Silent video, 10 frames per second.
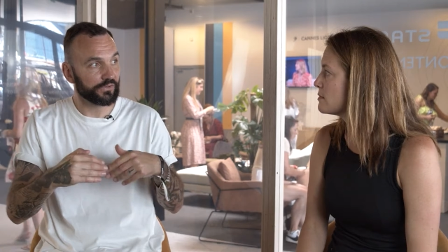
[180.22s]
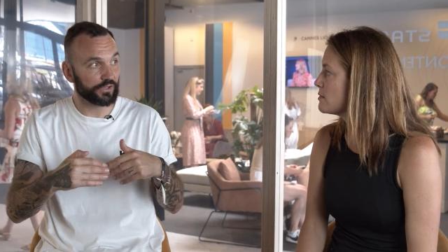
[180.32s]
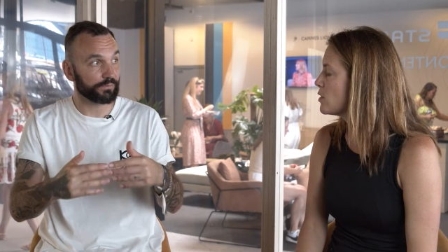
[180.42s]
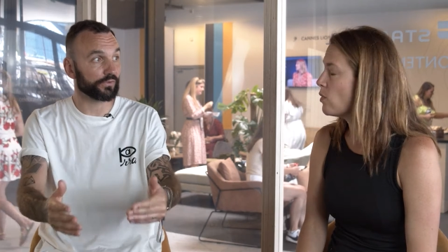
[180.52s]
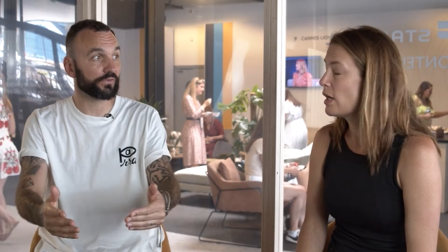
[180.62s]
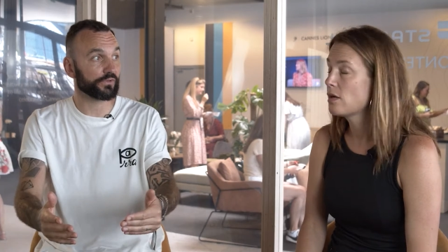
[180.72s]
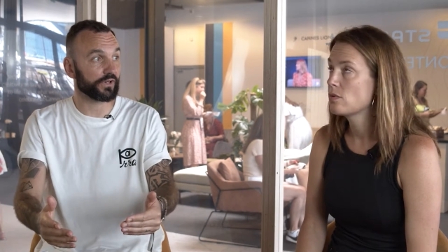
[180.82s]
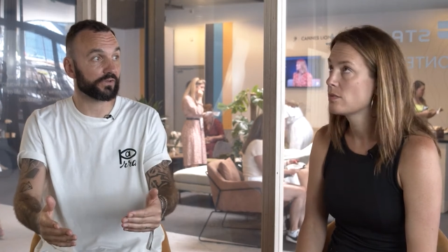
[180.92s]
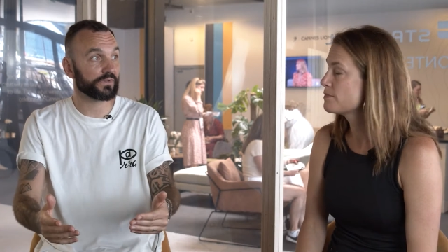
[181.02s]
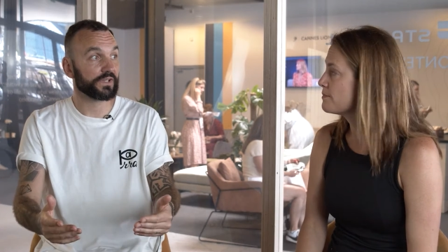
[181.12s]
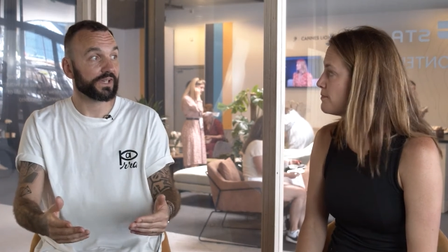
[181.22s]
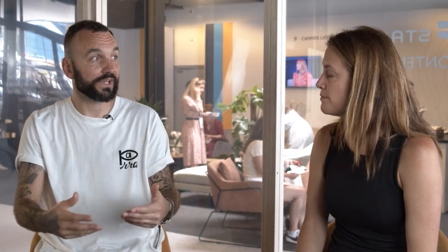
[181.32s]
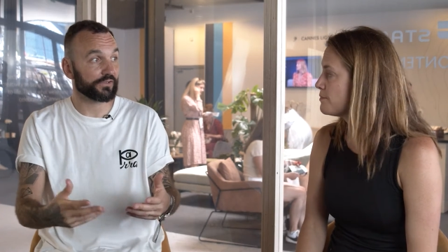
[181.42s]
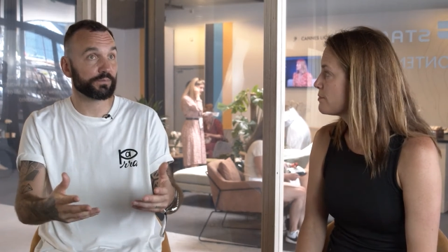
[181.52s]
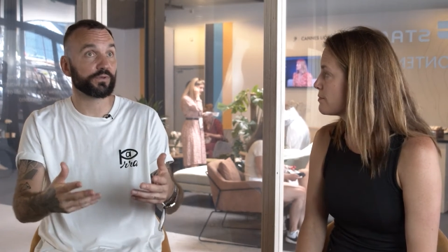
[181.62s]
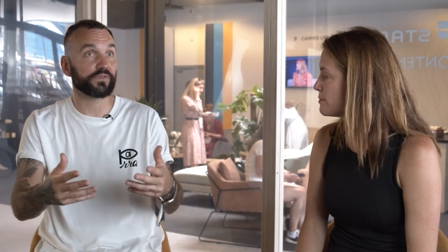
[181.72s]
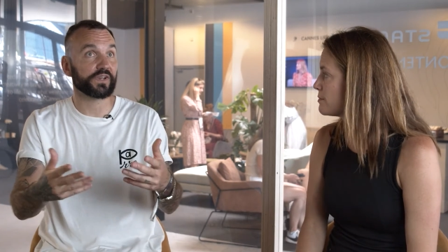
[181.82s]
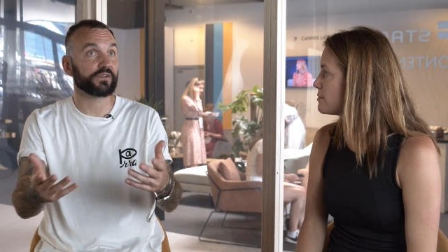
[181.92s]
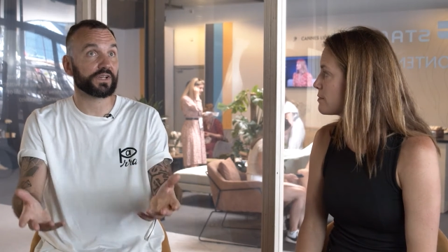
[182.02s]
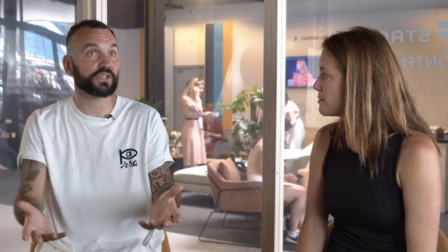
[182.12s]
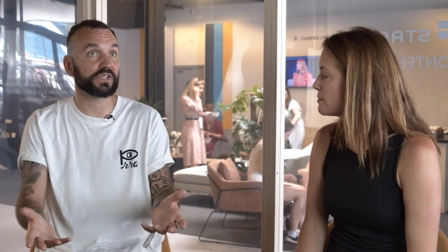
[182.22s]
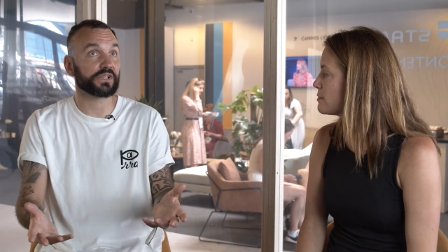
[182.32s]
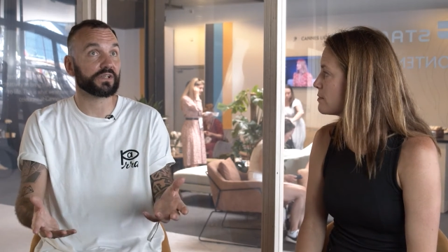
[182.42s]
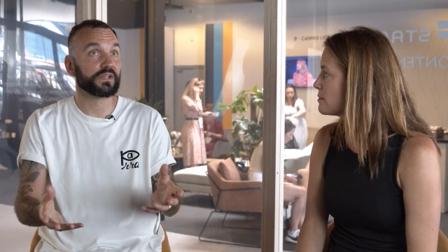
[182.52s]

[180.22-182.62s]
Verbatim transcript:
Speaker 1: cripples growth and cripples innovation.